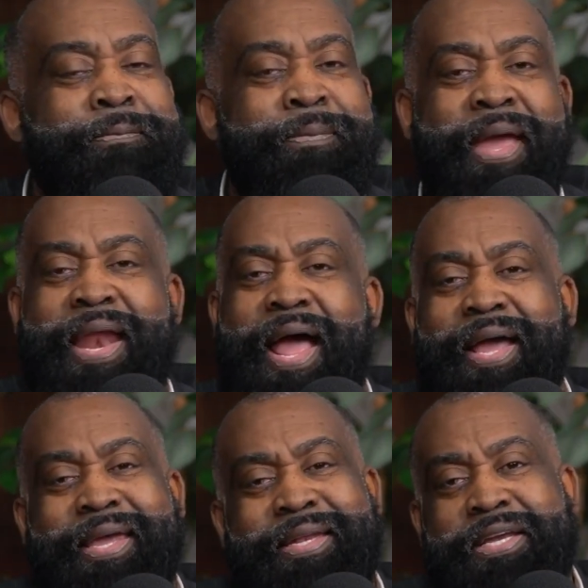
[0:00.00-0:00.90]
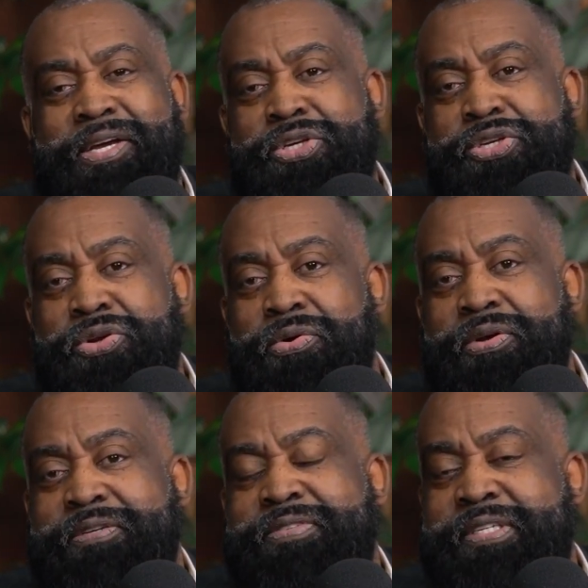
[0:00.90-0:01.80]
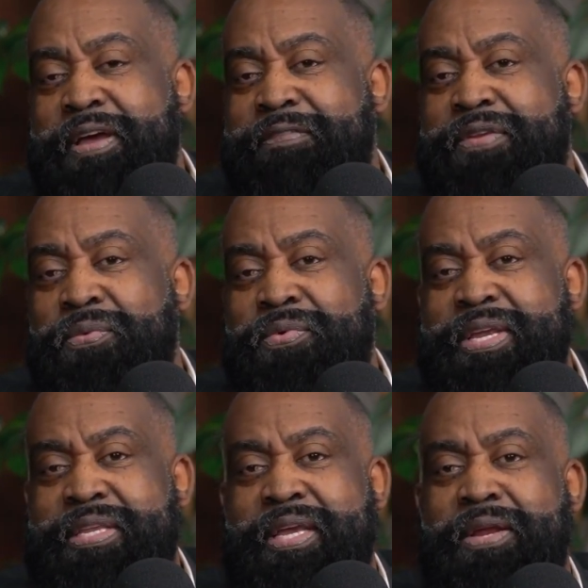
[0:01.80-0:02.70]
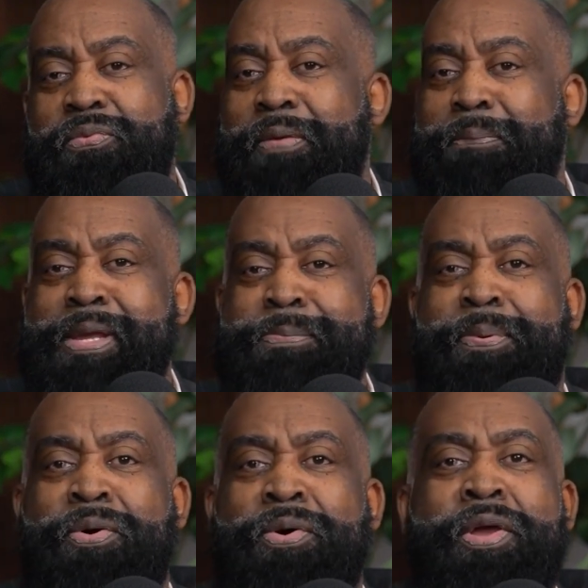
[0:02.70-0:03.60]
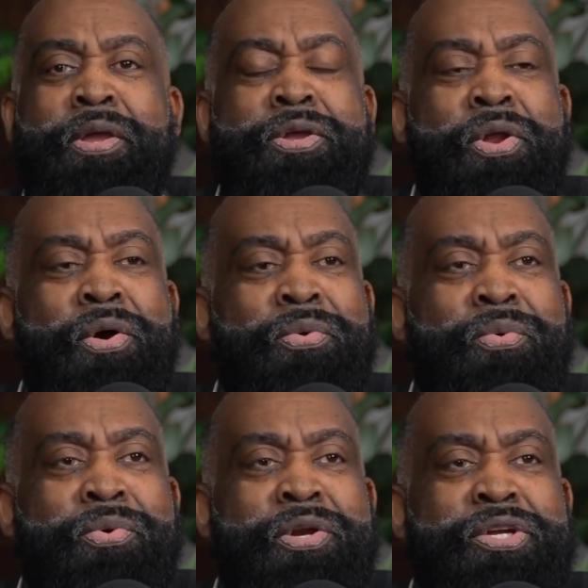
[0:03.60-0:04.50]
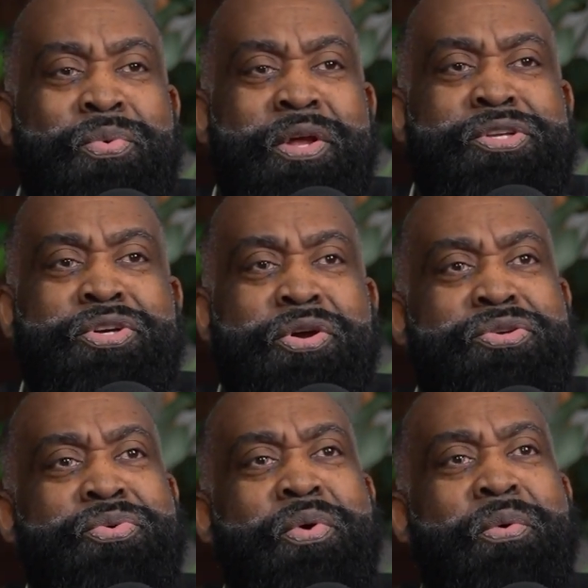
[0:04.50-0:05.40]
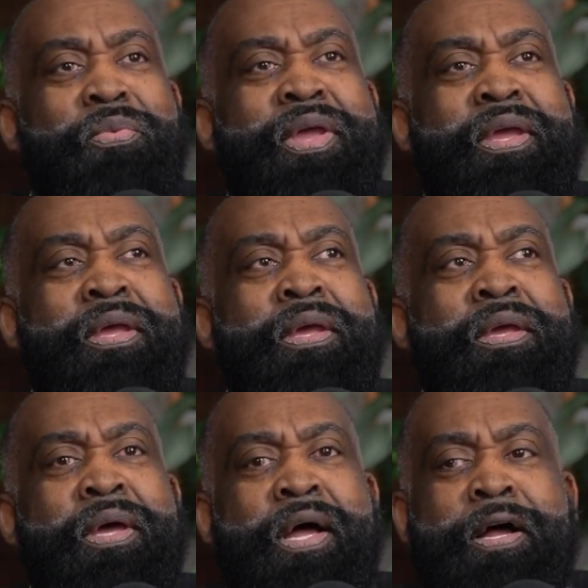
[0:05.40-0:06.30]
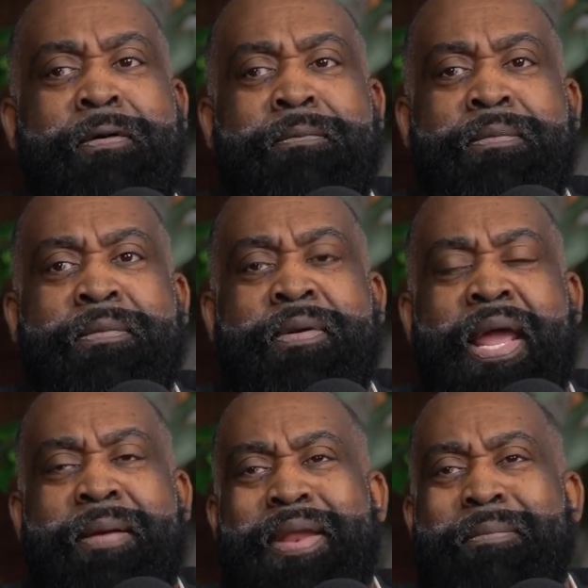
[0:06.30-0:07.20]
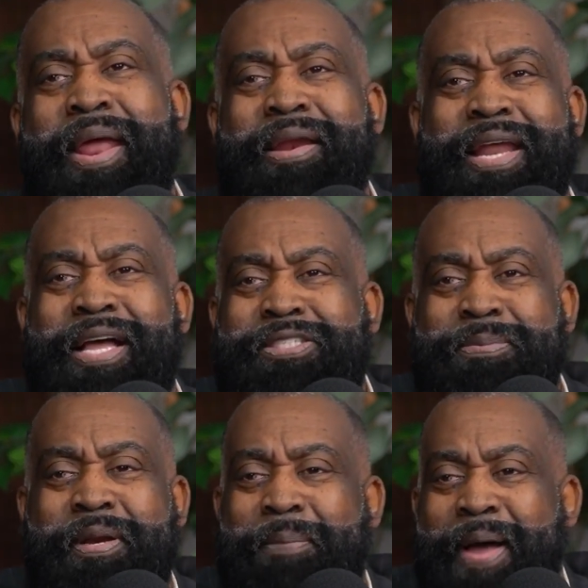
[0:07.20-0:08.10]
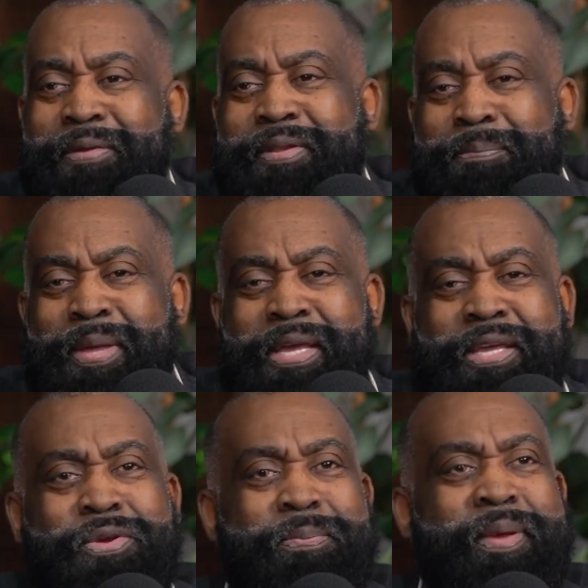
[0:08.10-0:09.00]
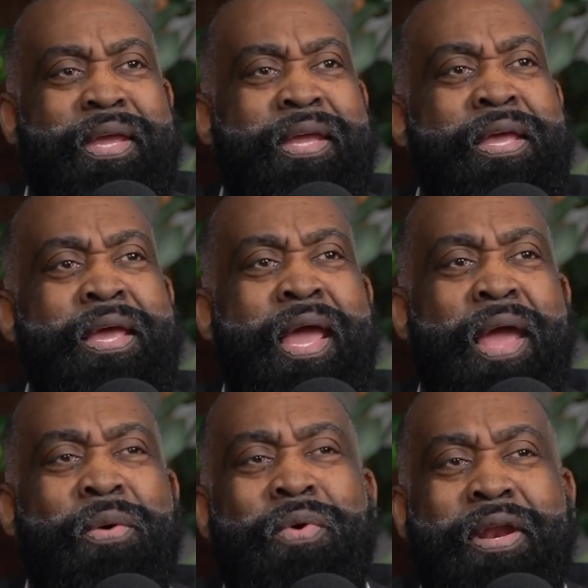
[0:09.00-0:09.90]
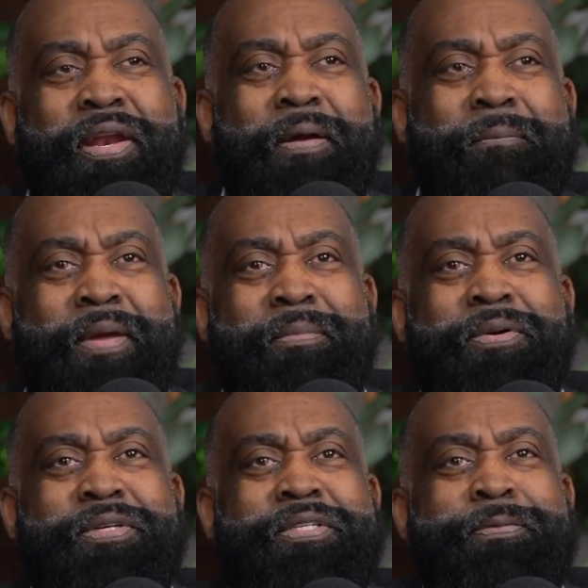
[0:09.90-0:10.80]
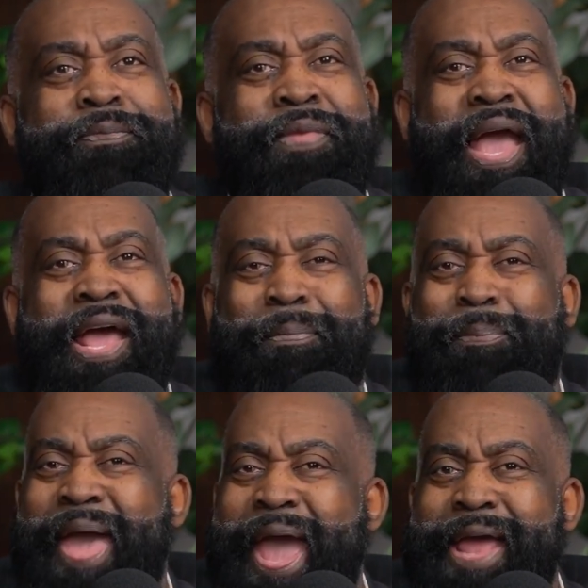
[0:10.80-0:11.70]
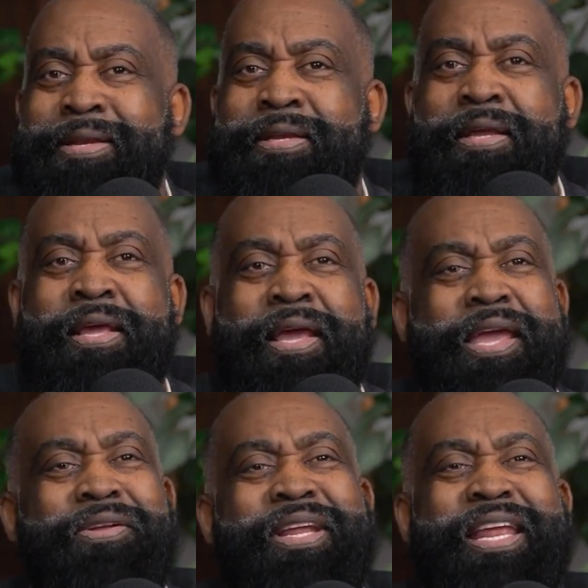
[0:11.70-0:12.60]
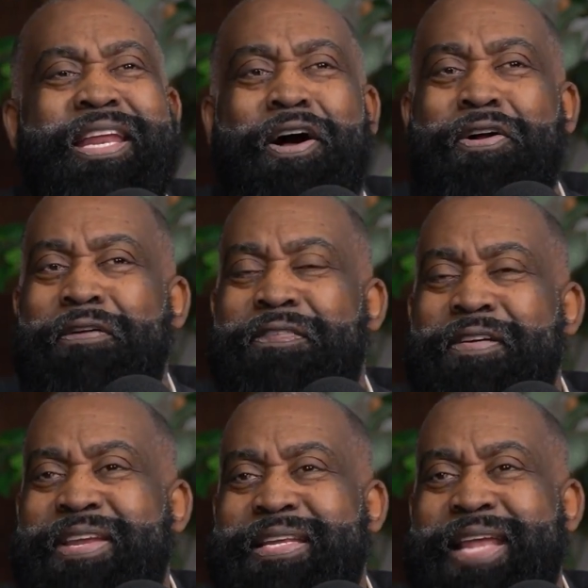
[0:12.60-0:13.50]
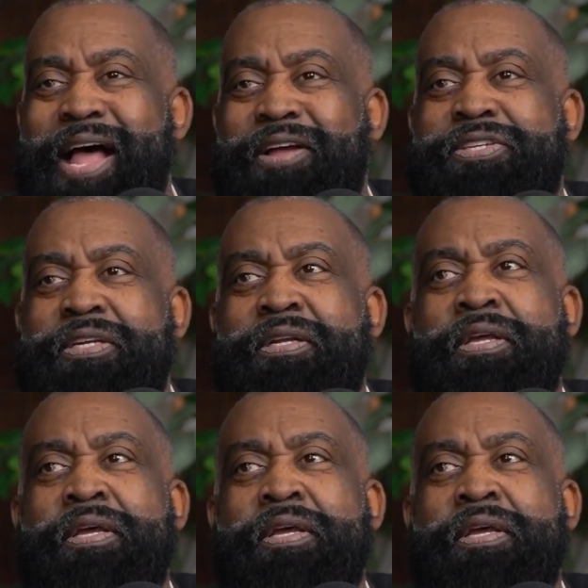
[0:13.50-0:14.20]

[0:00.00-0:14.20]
Man, I can tell you stories of stuff that we did with people. This one church where they made an announcement about the PQB, and one of their members had a patent. He only needed $150,000